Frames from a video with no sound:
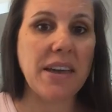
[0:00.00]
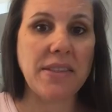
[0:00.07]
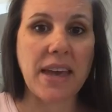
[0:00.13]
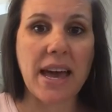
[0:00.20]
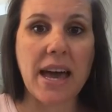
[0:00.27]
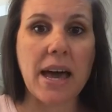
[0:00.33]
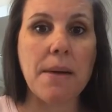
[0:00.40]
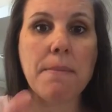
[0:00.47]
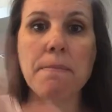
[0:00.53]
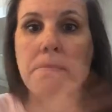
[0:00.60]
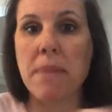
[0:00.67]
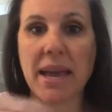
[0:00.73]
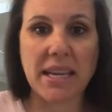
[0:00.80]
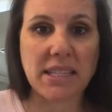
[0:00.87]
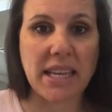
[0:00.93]
that
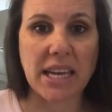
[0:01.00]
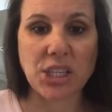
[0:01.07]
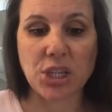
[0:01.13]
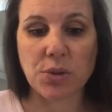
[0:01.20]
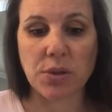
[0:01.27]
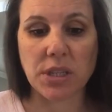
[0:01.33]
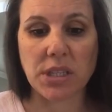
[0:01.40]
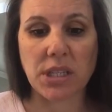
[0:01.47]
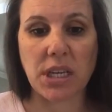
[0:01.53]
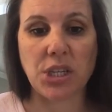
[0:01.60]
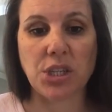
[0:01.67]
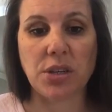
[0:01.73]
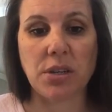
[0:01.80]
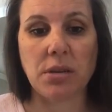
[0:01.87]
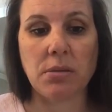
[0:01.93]
makes that
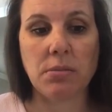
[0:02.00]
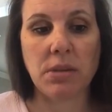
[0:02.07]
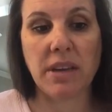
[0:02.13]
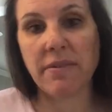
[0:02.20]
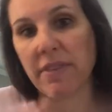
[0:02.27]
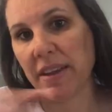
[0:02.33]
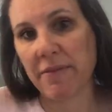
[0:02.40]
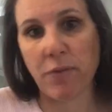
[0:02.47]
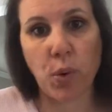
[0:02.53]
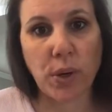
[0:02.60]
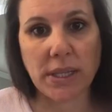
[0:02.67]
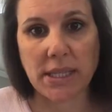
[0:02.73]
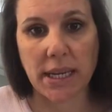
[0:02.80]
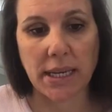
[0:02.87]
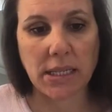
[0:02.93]
generalization, it
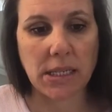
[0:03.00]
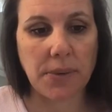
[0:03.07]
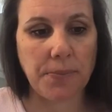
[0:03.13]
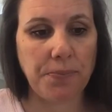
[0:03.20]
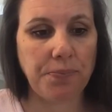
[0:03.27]
voids it.